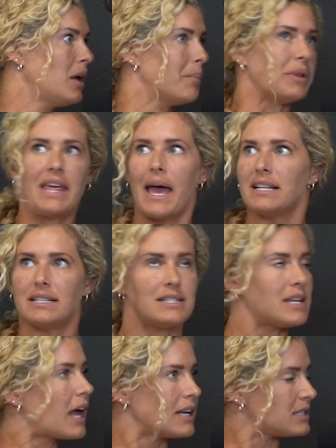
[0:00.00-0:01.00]
But that is
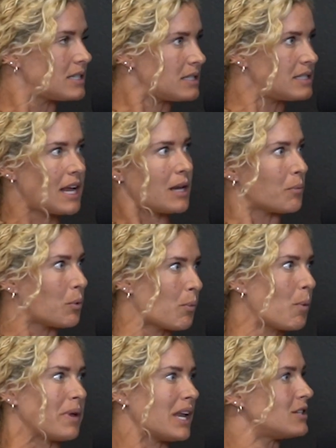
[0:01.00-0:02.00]
not a sustainable
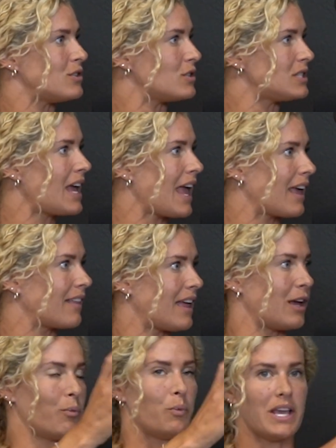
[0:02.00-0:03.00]
moment, as you're saying.
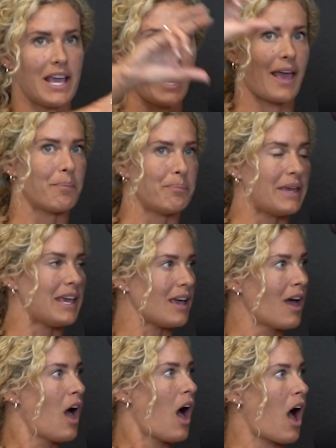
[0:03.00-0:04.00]
Like, we can't be
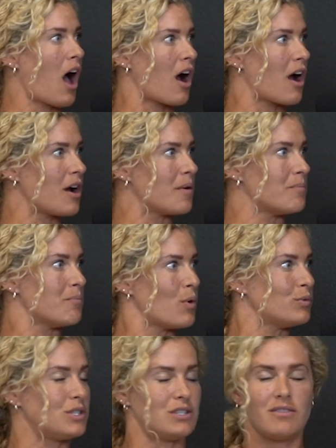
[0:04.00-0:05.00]
our
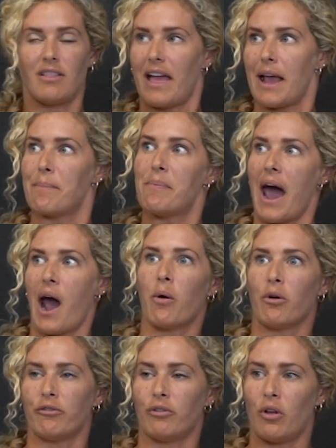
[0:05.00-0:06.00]
most
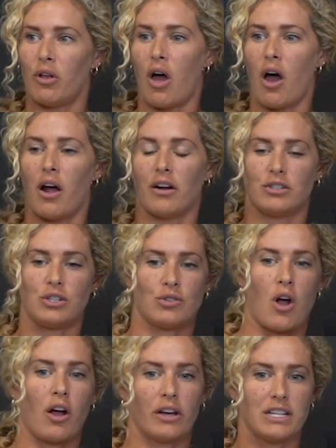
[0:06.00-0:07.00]
powerful, our
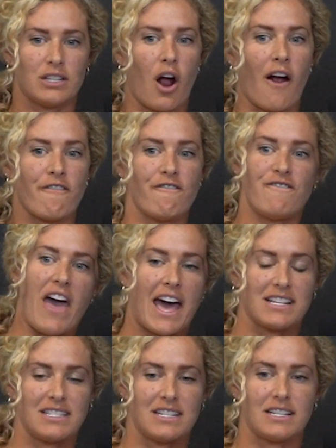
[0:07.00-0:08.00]
strongest, our
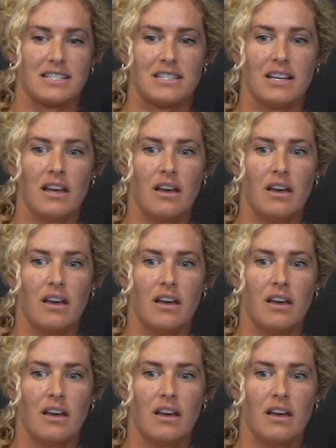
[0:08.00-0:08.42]
fastest,